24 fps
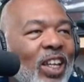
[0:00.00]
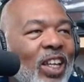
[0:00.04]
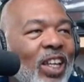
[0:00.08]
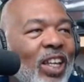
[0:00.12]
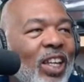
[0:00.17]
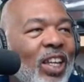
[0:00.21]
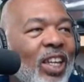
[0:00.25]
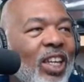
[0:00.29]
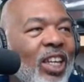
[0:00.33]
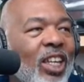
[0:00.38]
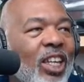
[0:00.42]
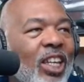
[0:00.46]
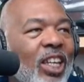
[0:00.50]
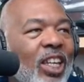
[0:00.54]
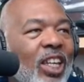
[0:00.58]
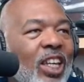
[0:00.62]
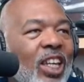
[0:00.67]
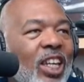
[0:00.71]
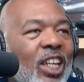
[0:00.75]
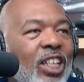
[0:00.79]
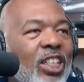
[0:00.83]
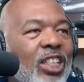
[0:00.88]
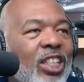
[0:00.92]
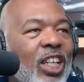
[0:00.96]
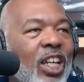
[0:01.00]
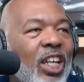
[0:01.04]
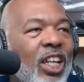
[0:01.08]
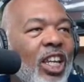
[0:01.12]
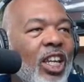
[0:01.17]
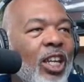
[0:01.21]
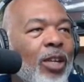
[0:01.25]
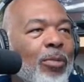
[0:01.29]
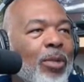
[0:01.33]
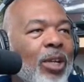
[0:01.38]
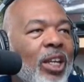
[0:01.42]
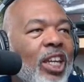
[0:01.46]
he said
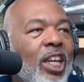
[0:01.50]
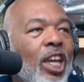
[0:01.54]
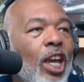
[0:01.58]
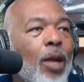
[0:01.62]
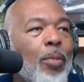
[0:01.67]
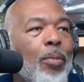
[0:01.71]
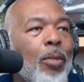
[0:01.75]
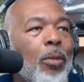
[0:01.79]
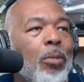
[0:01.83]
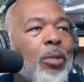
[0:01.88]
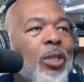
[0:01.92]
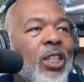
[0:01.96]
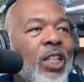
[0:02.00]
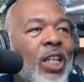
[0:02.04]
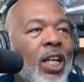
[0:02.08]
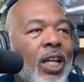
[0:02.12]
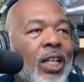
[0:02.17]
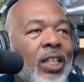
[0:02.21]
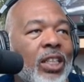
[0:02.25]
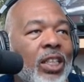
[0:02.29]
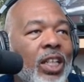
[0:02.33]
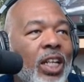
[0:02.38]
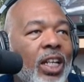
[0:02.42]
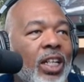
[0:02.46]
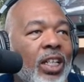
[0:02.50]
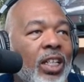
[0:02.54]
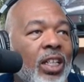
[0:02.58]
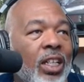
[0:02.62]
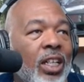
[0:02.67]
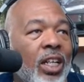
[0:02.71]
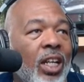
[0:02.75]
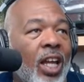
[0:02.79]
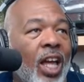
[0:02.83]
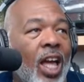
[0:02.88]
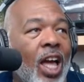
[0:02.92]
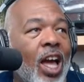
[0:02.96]
he became obsessed
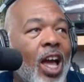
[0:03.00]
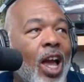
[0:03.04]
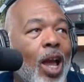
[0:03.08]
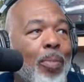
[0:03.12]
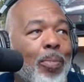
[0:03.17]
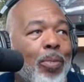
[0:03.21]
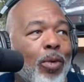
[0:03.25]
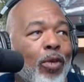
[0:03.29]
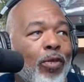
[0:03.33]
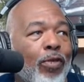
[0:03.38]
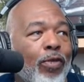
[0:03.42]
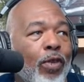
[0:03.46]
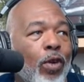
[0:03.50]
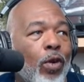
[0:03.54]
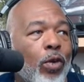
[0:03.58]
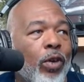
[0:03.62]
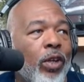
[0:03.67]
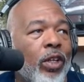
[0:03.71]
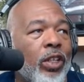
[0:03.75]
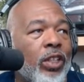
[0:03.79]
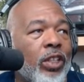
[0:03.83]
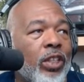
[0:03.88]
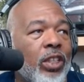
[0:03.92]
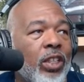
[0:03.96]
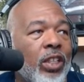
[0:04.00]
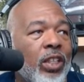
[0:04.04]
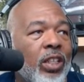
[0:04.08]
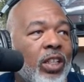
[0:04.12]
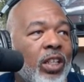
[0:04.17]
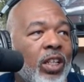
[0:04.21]
and hyper-focused.